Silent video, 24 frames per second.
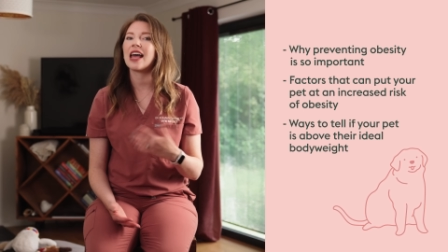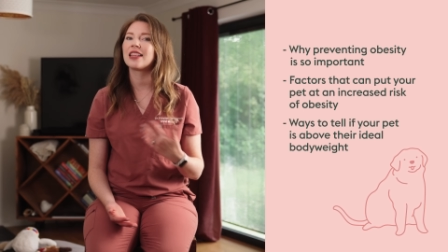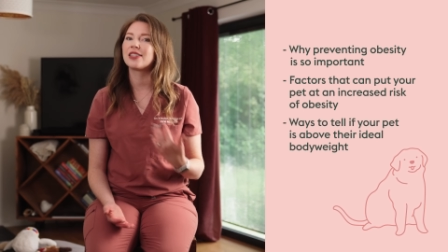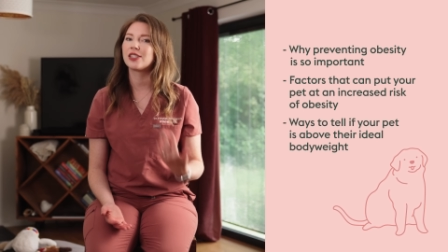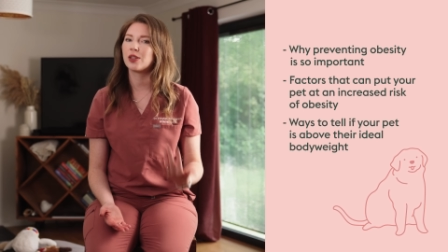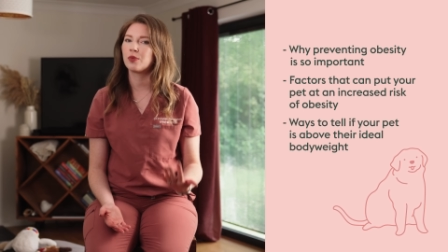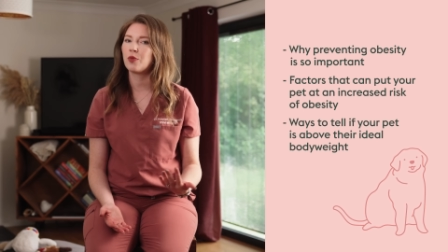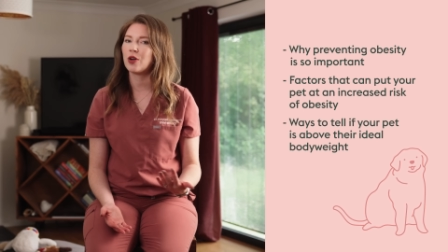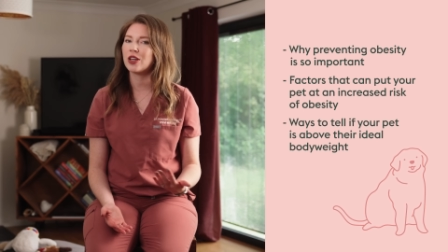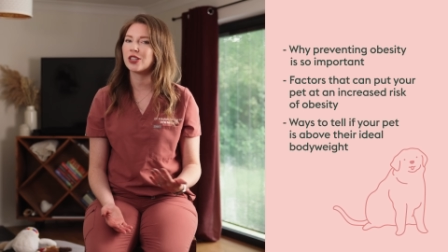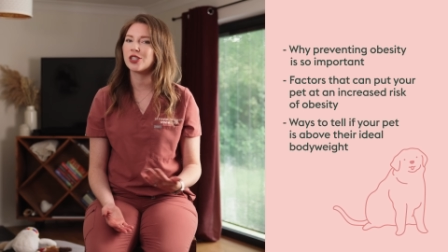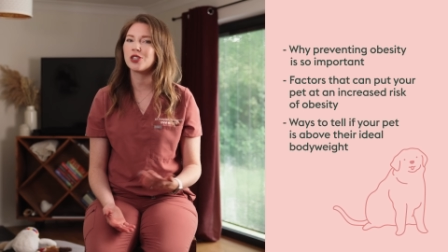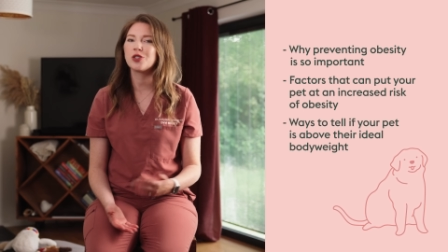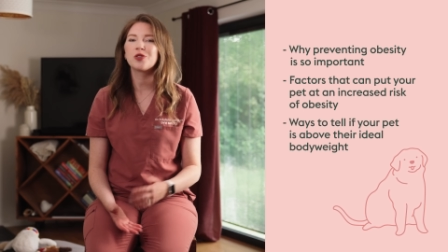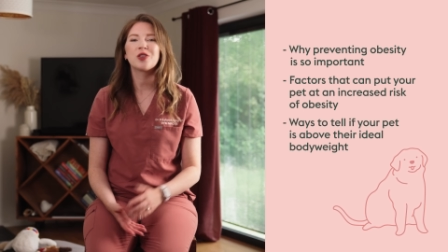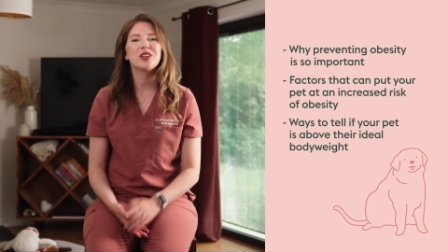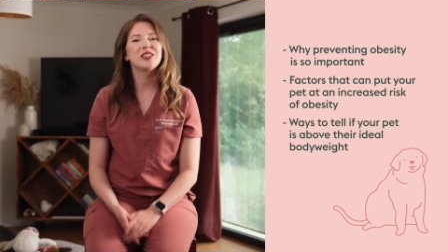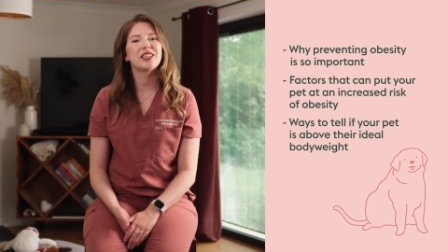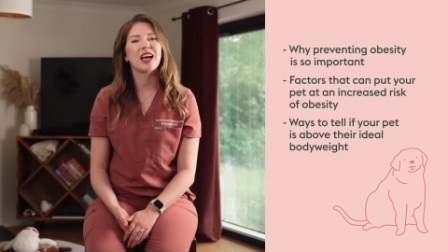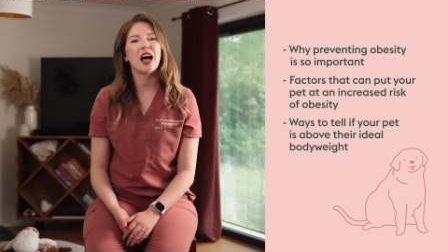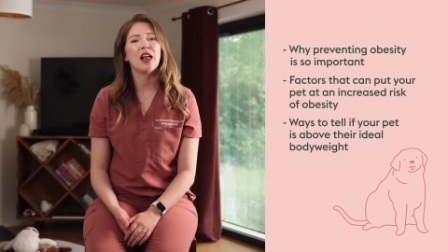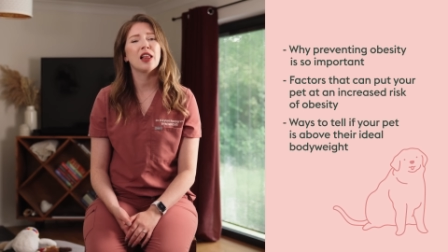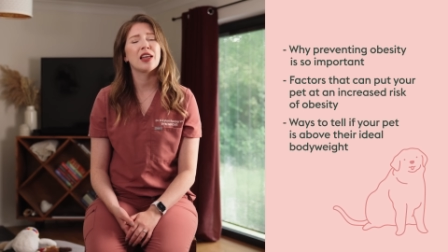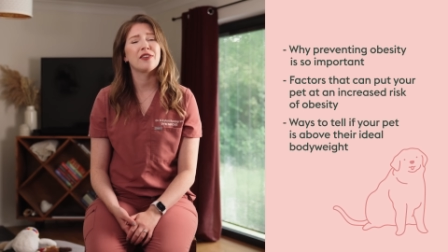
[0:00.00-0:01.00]
and some ways that you can
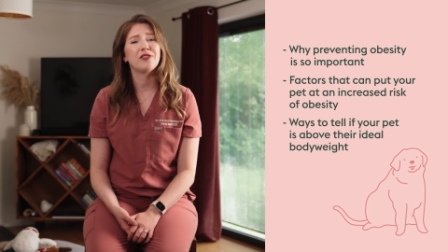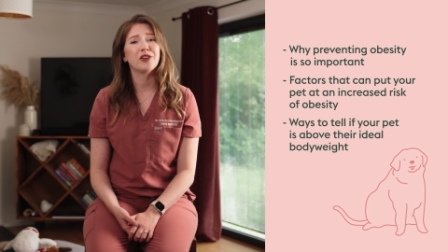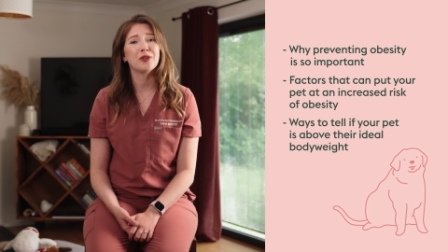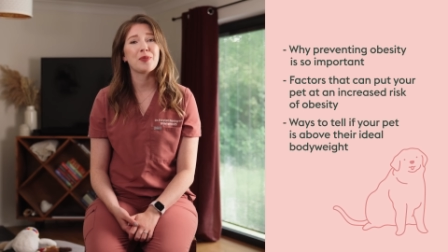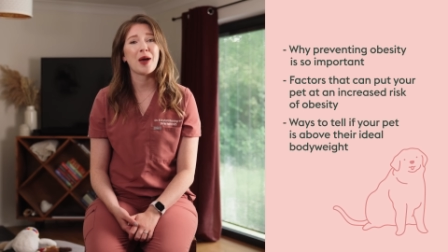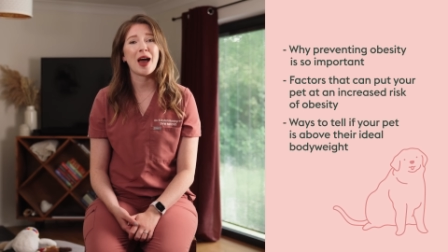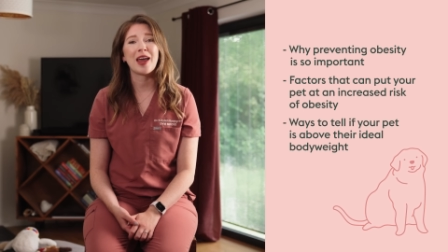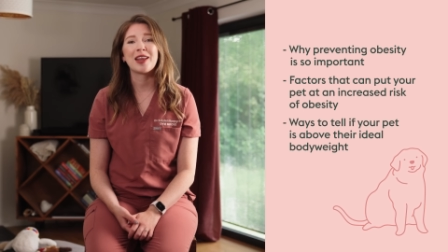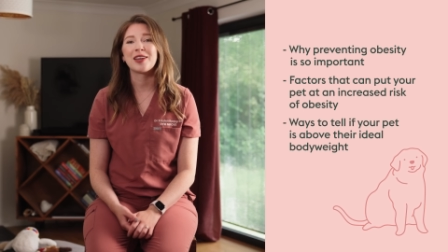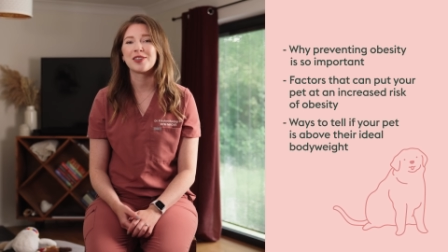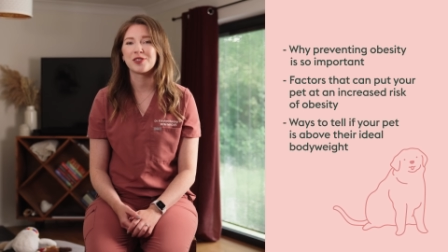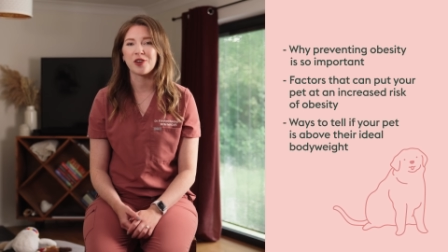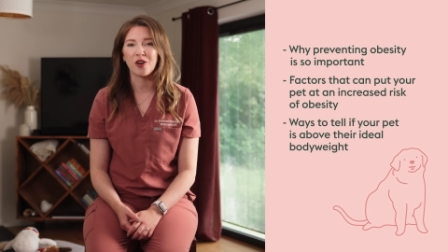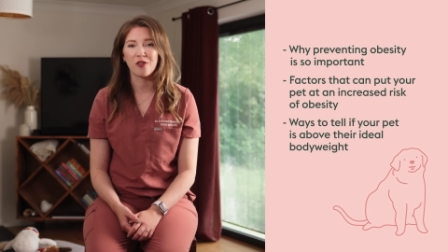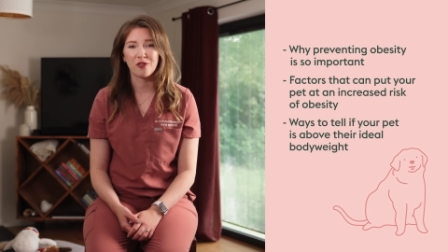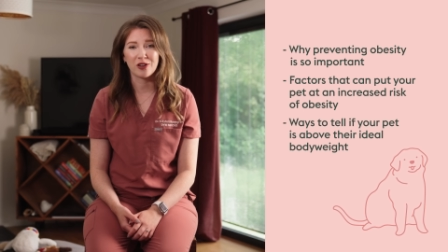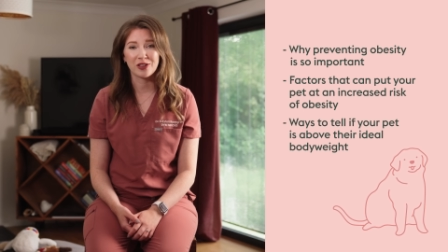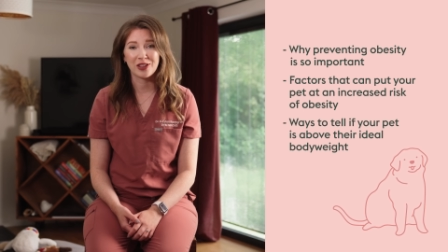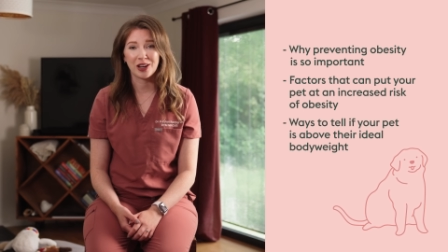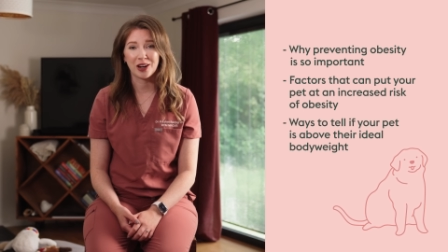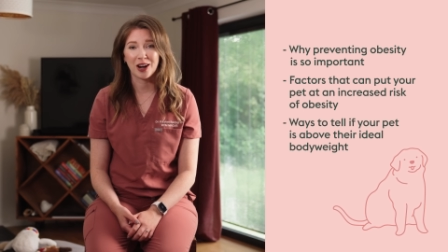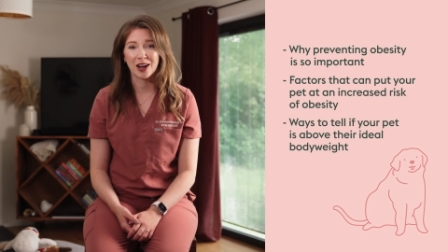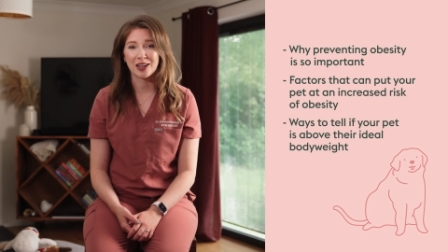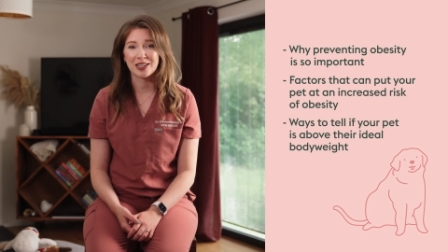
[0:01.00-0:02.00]
tell if your pet is over
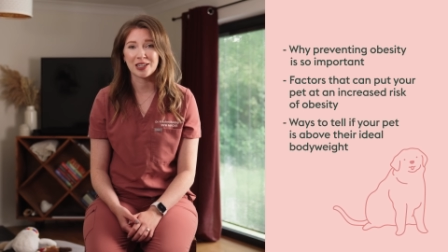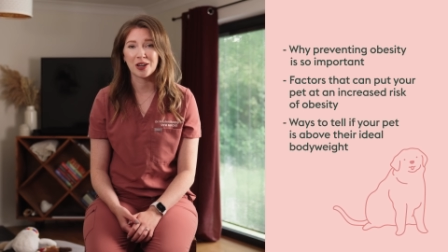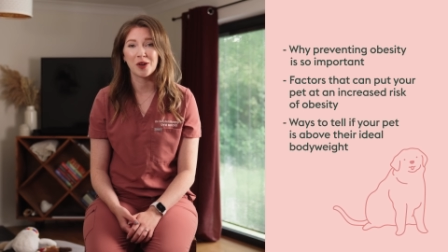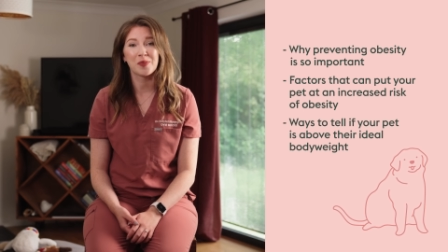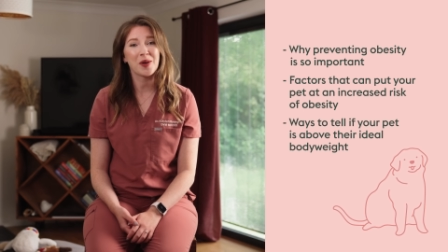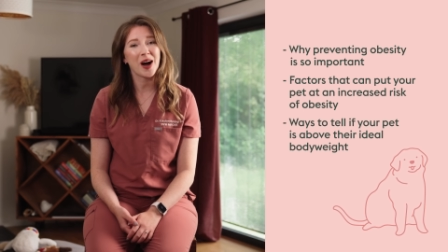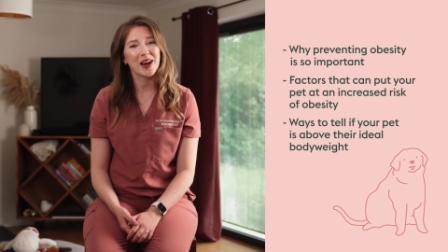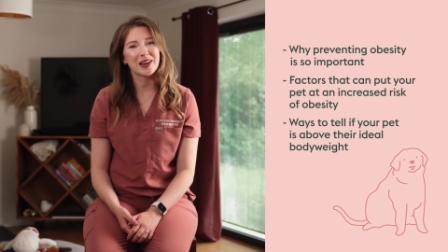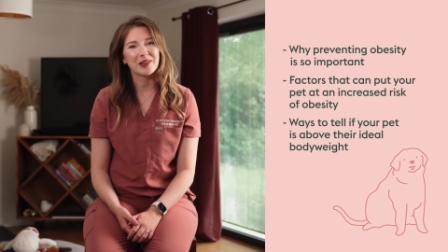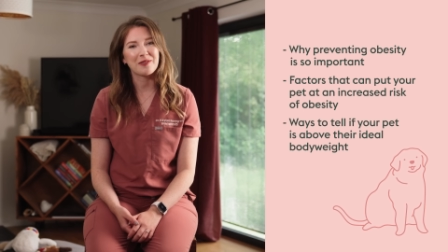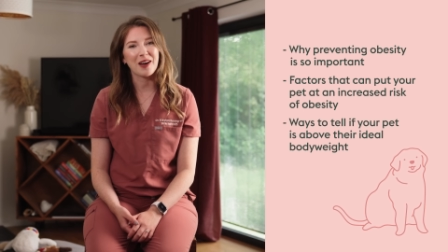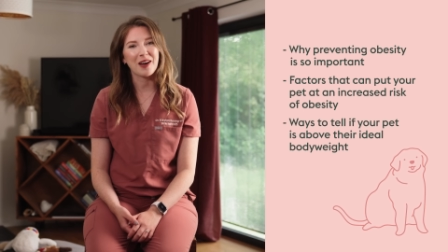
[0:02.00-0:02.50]
their ideal body